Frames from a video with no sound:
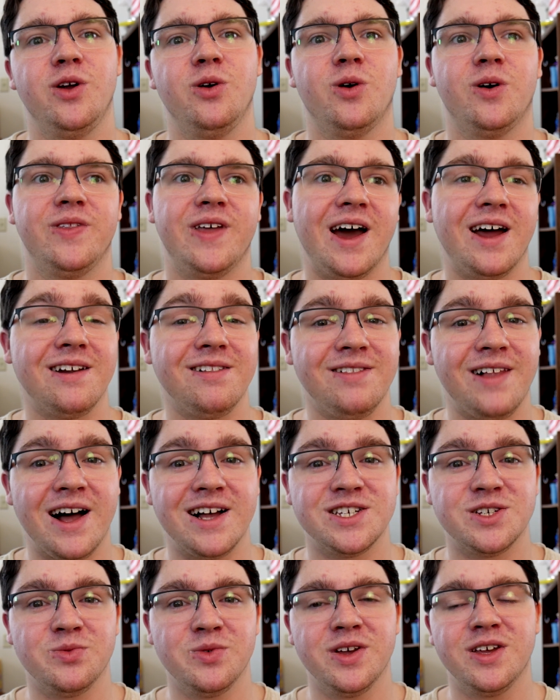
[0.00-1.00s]
on that
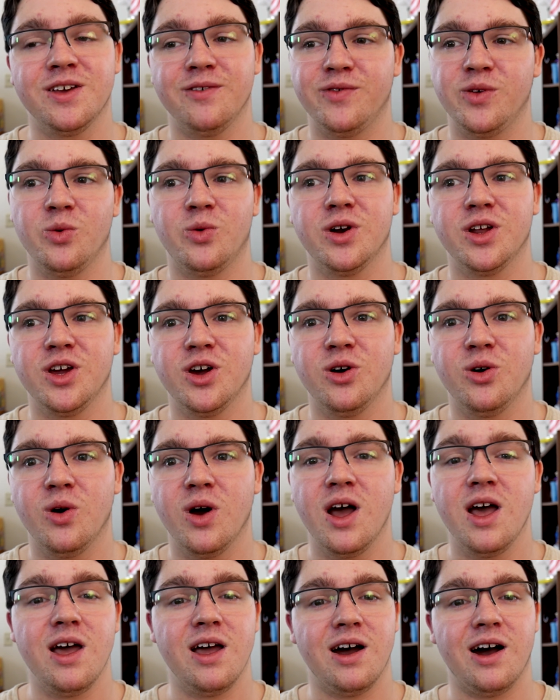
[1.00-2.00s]
last week if you want to
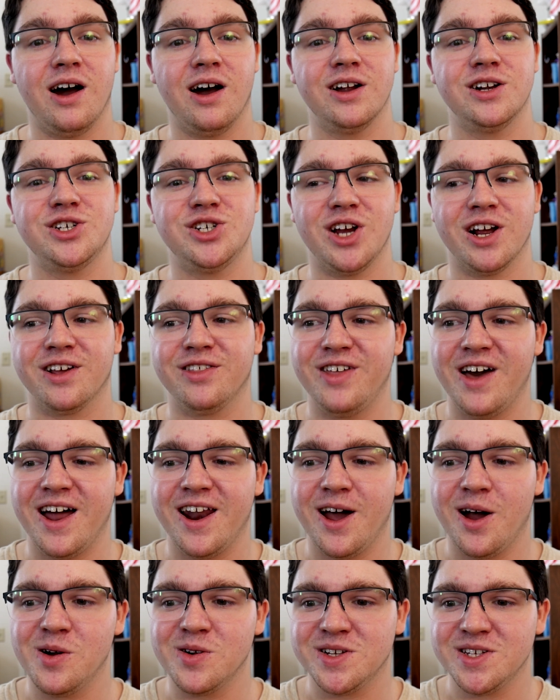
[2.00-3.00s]
go check that
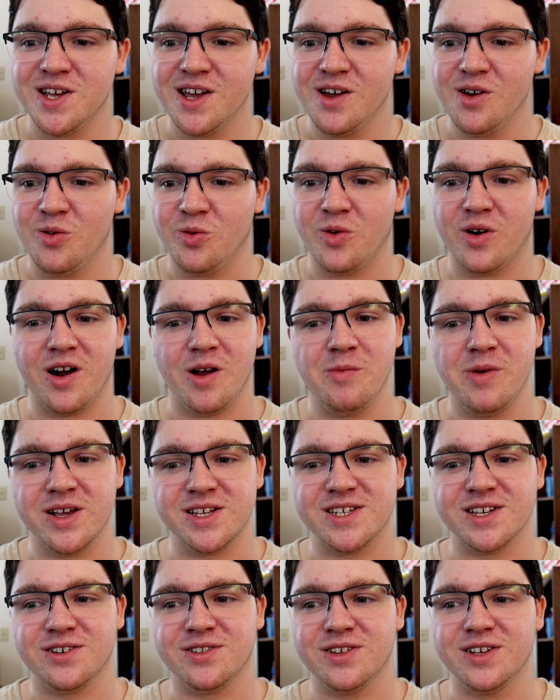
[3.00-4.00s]
out, where I
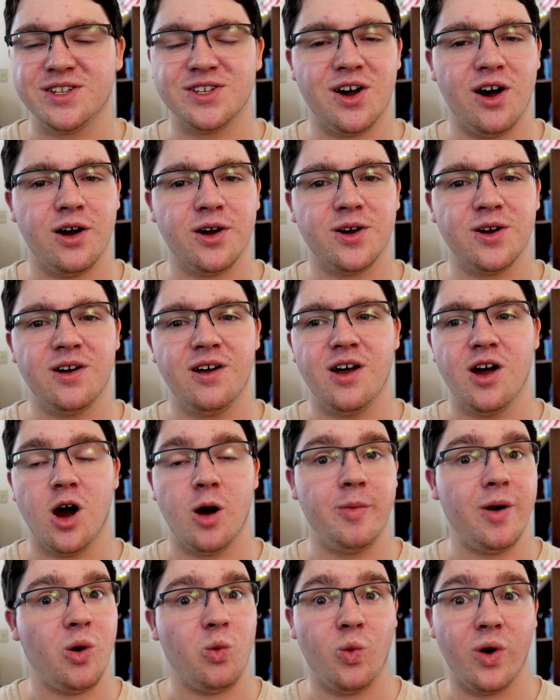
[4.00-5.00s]
basically talk
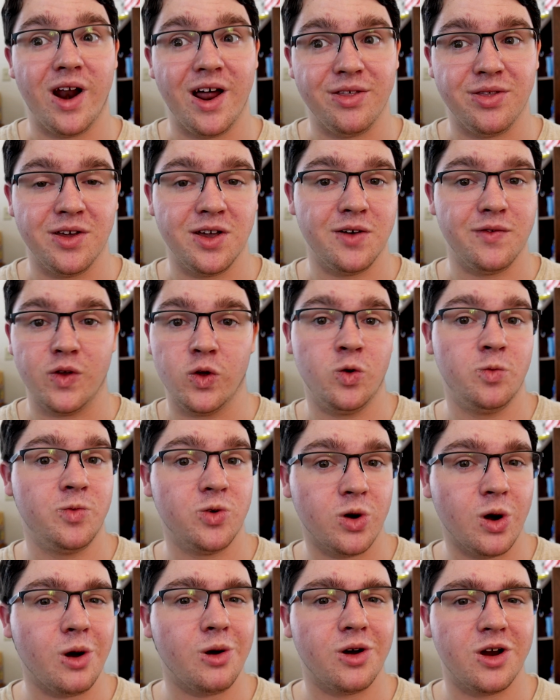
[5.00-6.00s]
about what I think of Ewan
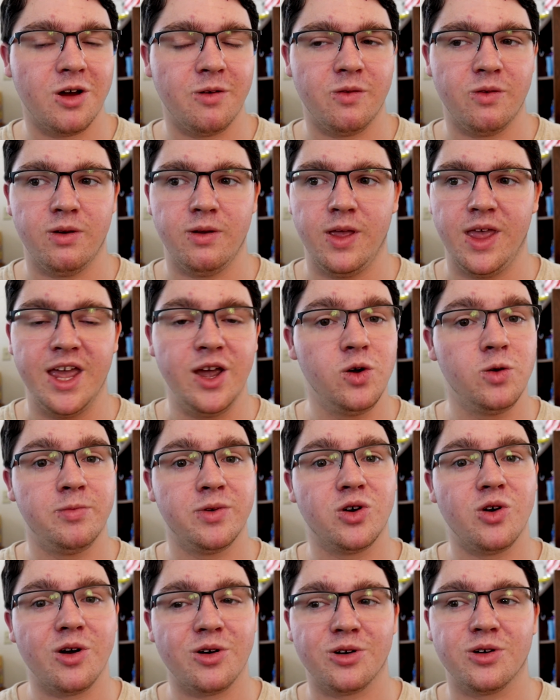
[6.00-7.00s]
McGregor Ewan
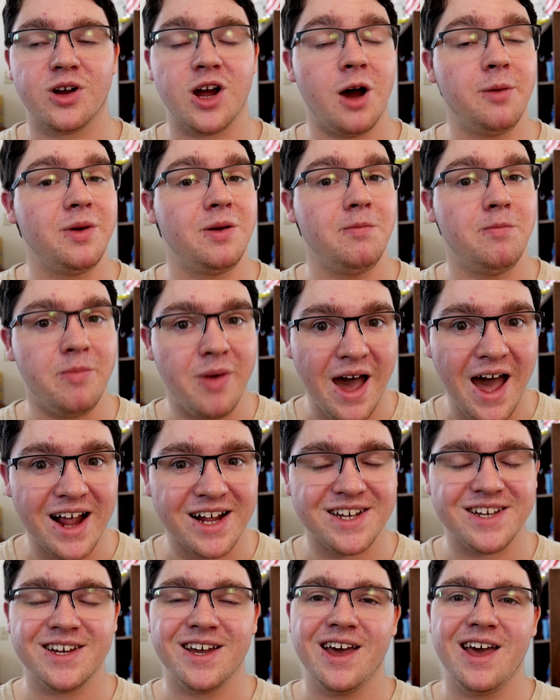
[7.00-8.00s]
McGregor coming
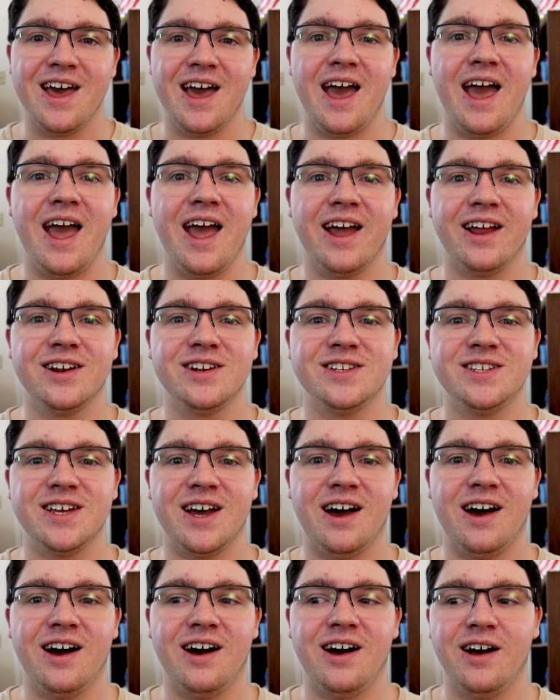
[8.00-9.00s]
back, and
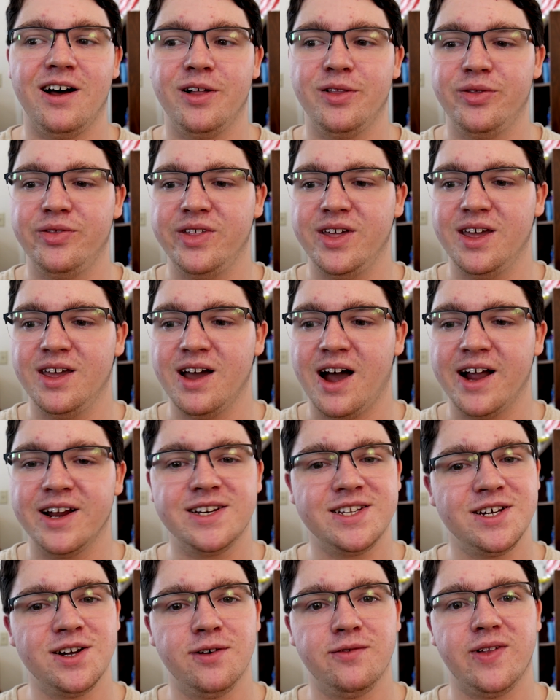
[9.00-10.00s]
the
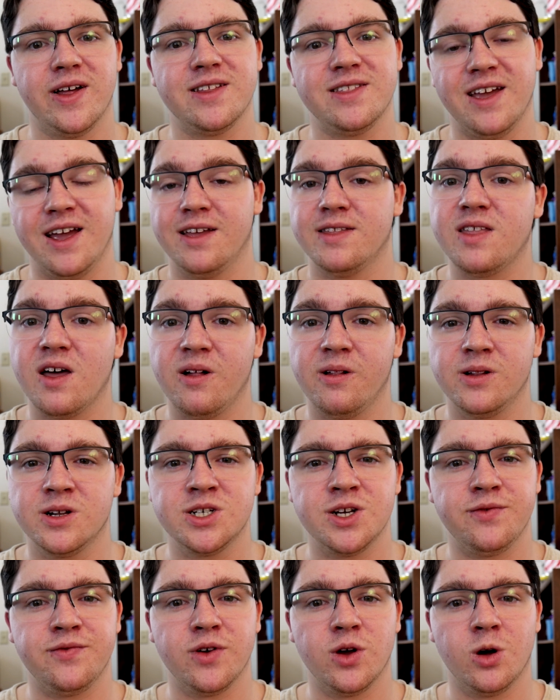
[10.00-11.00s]
idea of, like, the
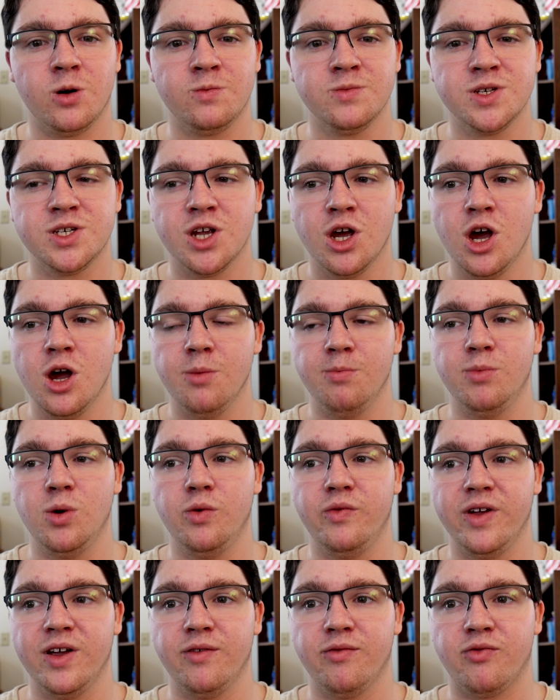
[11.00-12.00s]
anthology films
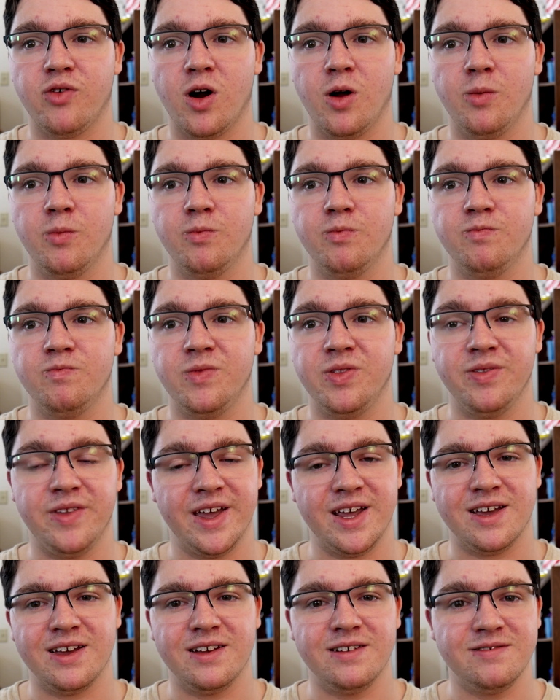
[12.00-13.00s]
moving from,
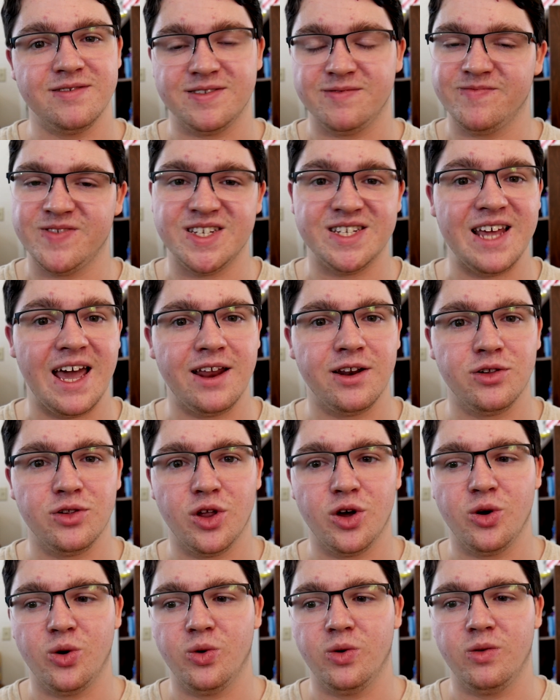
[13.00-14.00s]
like,
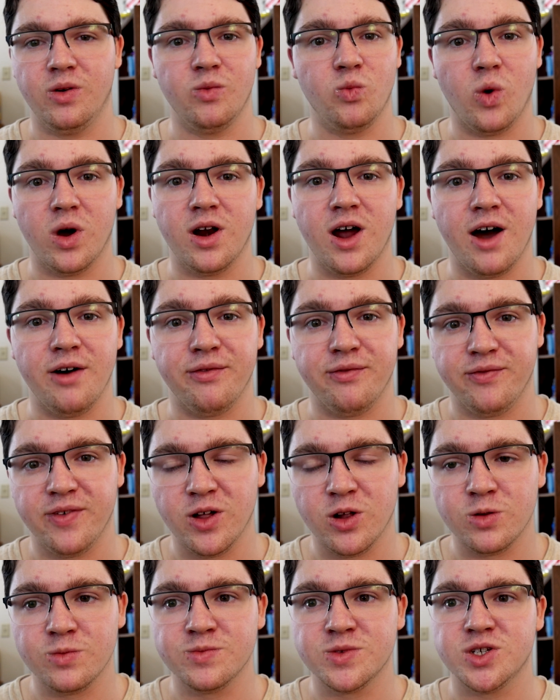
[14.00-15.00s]
standalone one-off
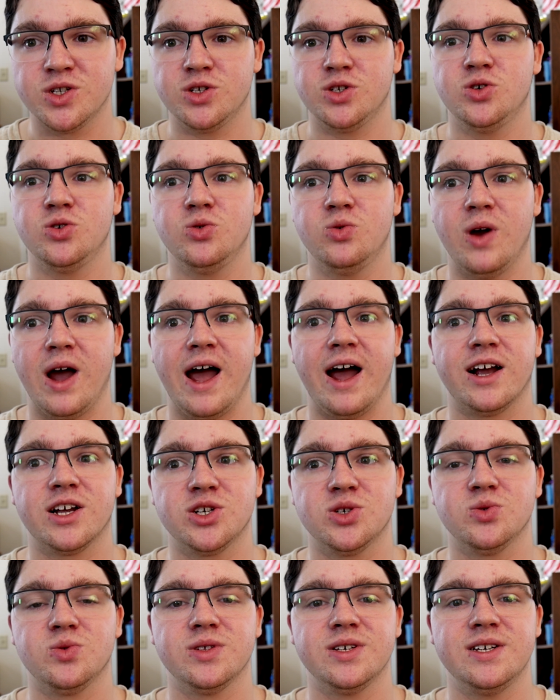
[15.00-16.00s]
films to
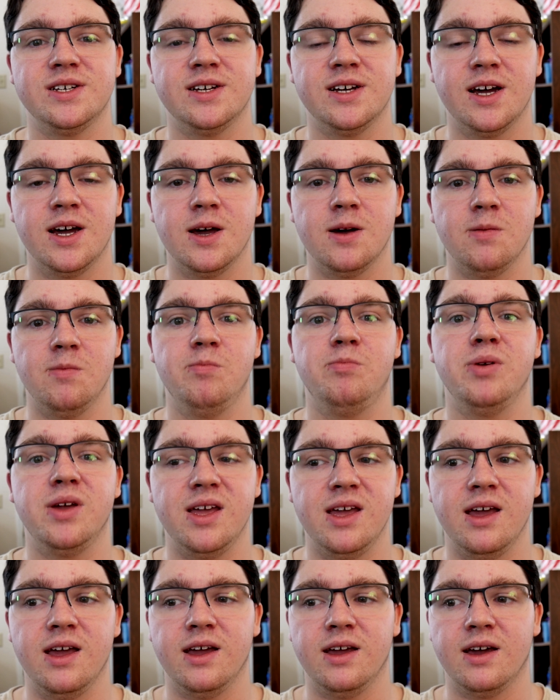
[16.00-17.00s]
actually
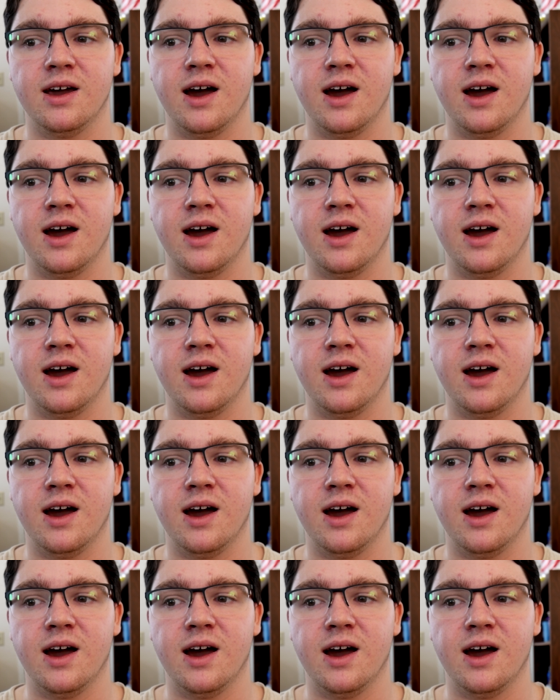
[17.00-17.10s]
being,